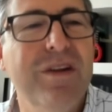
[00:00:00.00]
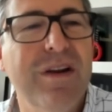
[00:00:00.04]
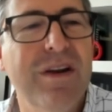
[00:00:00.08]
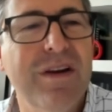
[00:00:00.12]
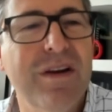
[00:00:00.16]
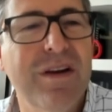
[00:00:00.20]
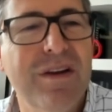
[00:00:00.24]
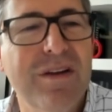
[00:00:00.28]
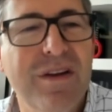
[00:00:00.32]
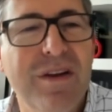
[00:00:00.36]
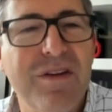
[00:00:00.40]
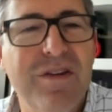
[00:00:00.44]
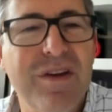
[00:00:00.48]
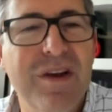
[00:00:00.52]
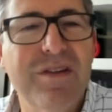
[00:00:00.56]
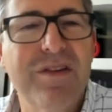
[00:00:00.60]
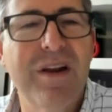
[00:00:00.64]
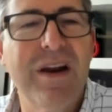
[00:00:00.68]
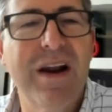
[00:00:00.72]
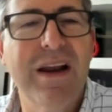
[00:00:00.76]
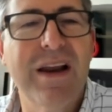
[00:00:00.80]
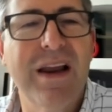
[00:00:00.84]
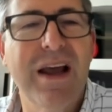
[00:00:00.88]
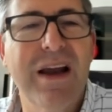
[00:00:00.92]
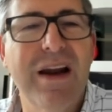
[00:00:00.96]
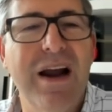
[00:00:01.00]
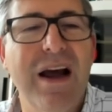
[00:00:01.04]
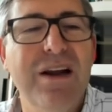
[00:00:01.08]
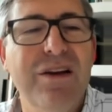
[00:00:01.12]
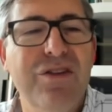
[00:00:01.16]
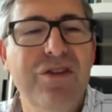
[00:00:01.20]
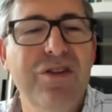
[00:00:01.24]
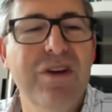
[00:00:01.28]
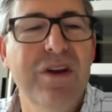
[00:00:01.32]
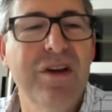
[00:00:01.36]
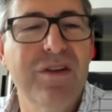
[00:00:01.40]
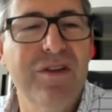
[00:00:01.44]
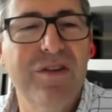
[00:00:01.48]
in, in, in the sense that I get
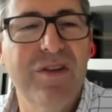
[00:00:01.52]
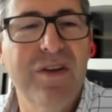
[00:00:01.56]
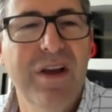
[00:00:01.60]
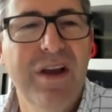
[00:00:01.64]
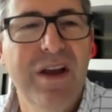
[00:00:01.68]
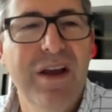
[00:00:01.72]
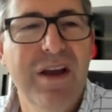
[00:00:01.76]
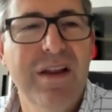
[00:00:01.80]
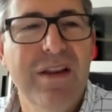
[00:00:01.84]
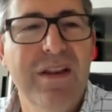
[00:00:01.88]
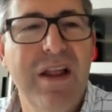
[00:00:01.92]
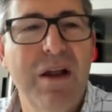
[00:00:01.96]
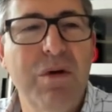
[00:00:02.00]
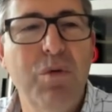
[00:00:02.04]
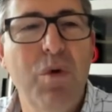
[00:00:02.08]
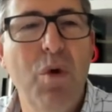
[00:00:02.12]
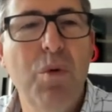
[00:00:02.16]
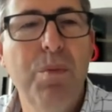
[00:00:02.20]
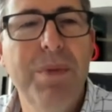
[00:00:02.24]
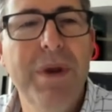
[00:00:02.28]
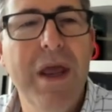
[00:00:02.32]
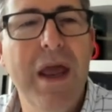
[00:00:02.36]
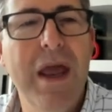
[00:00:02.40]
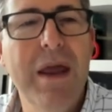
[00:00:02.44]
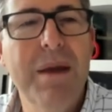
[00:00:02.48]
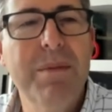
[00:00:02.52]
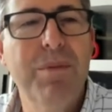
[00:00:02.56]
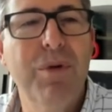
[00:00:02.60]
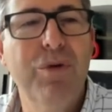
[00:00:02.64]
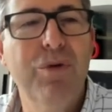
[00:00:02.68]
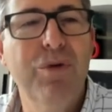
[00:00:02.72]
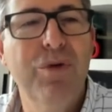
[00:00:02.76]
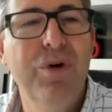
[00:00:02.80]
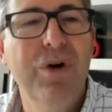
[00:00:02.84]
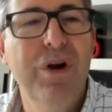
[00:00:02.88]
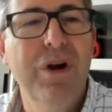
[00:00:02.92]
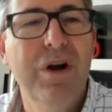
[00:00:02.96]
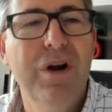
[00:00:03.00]
ideas that will be
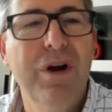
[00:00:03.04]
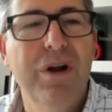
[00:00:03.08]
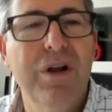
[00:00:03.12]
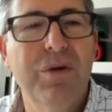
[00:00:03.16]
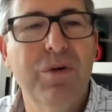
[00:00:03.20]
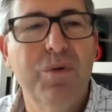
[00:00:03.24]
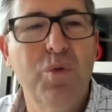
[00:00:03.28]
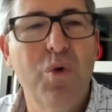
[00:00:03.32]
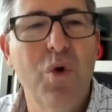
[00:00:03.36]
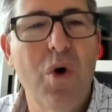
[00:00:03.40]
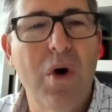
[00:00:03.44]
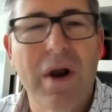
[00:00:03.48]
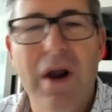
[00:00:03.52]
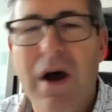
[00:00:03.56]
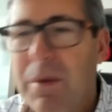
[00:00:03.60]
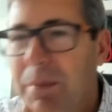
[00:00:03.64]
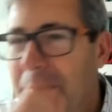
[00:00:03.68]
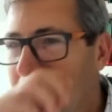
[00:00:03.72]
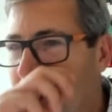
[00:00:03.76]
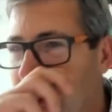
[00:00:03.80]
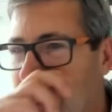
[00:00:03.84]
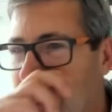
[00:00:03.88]
able will allow me